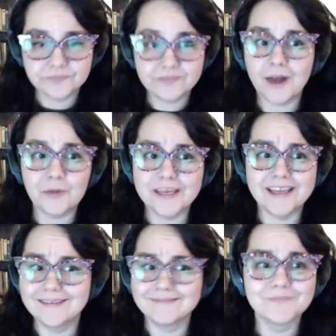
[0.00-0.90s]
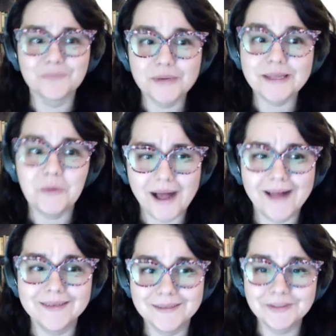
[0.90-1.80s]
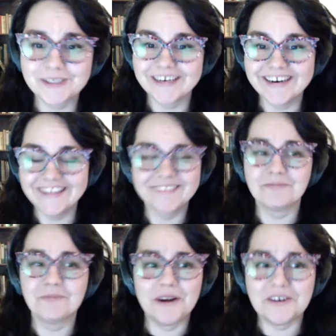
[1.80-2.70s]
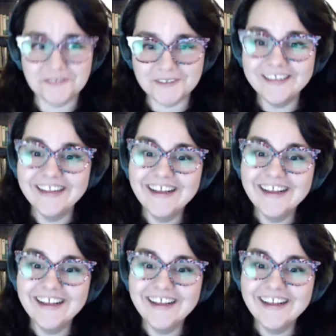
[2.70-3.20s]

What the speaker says: That'll be really wild, I'm sure, and wonderful.